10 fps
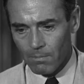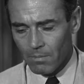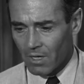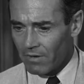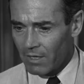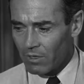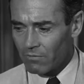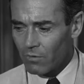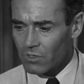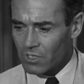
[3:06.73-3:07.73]
But if anyone
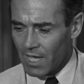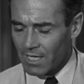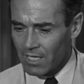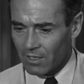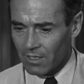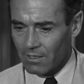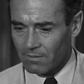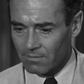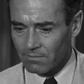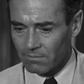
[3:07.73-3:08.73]
votes not guilty,
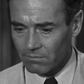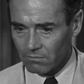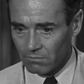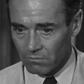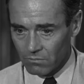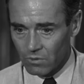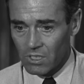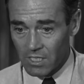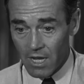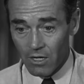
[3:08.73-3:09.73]
we
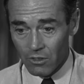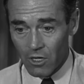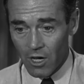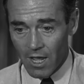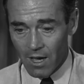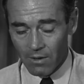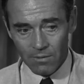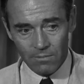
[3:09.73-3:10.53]
stay here and talk it out.